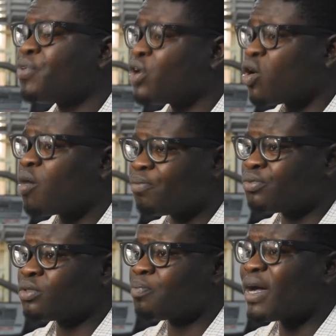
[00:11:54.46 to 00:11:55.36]
the pre-op,
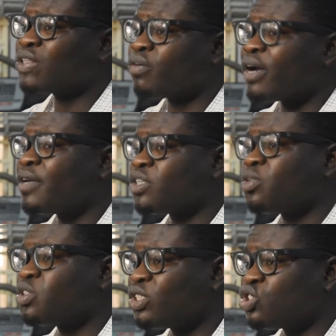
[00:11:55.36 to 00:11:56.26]
part of our
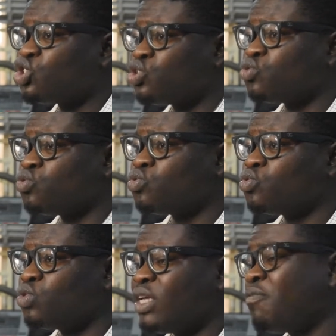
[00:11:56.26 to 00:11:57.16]
responsibility is
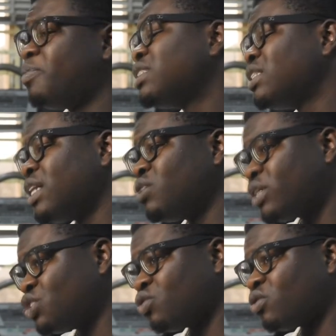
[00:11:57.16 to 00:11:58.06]
to give patients
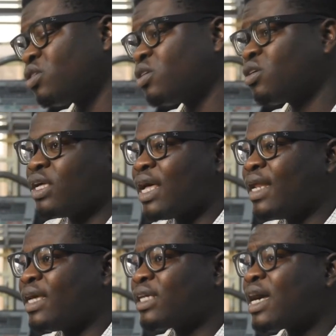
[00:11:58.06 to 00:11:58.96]
education
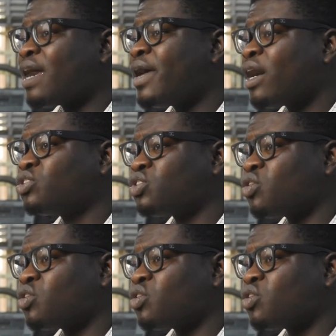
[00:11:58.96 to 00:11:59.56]
and then carry out